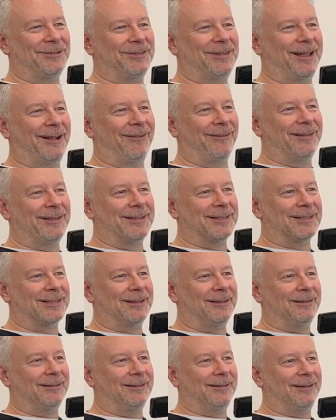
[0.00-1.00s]
there is
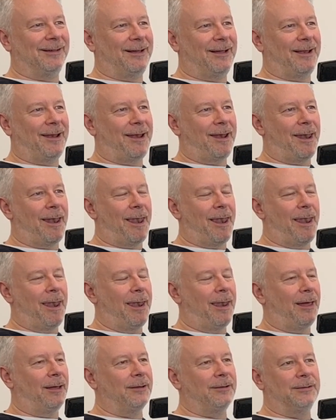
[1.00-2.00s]

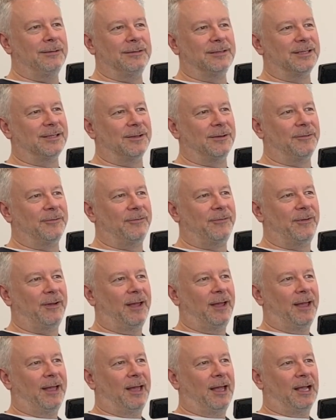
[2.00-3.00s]
loads of
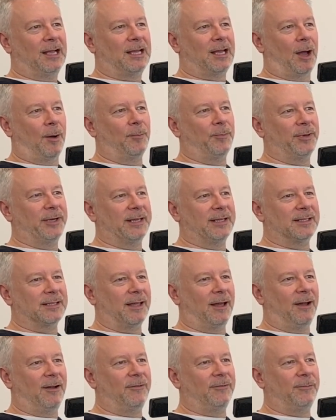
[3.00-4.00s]
companies that
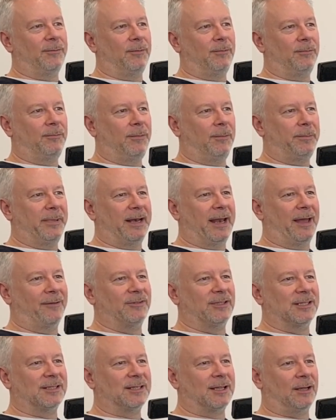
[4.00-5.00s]
I've been having
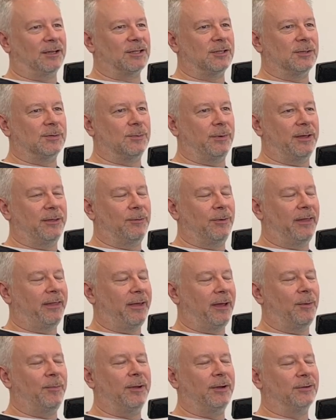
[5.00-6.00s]
discussions with where they
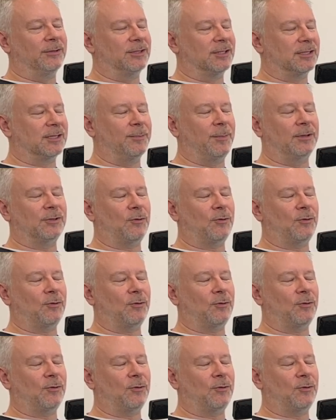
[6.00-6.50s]
are building just the most